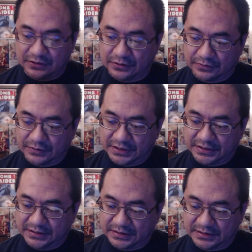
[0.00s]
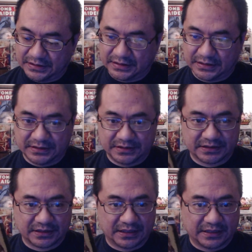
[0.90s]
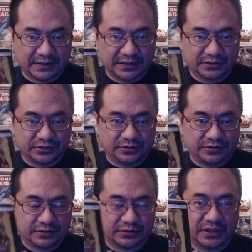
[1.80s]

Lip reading: You know, he's you know,